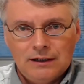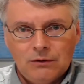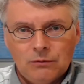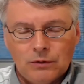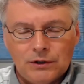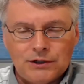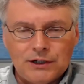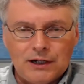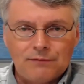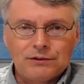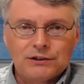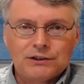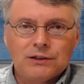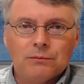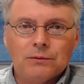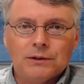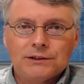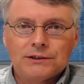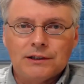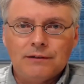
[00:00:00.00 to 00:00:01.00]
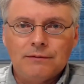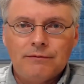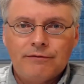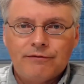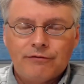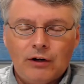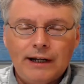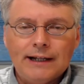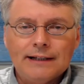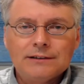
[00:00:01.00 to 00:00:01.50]
when Jefferson was in
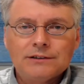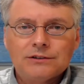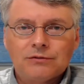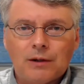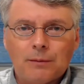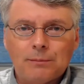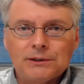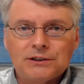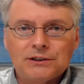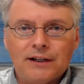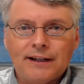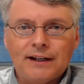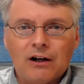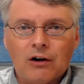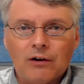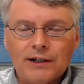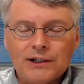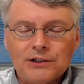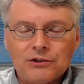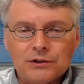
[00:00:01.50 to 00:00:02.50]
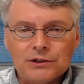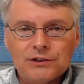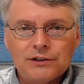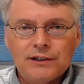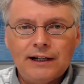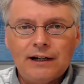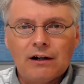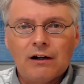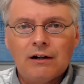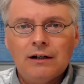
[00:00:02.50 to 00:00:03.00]
France representing our interests
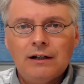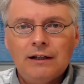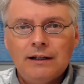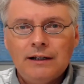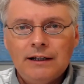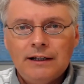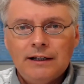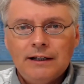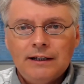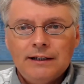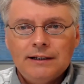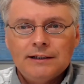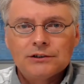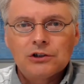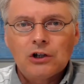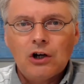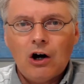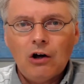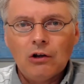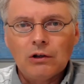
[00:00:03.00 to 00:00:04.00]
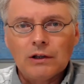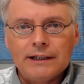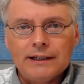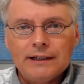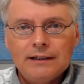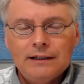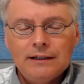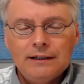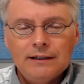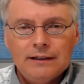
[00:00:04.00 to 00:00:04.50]
there, his
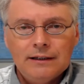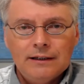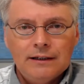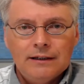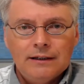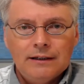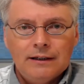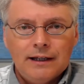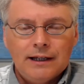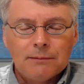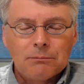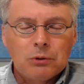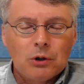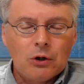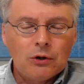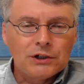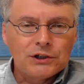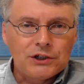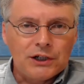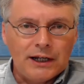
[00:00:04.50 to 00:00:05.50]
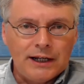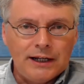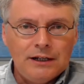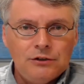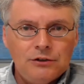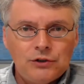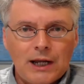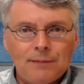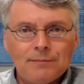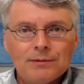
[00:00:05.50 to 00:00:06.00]
colleague and
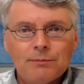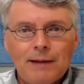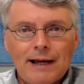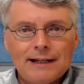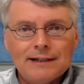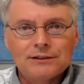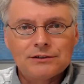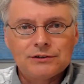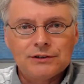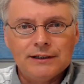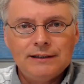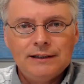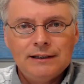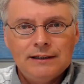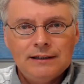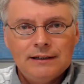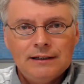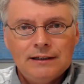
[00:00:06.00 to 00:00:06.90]
protege, James Madison,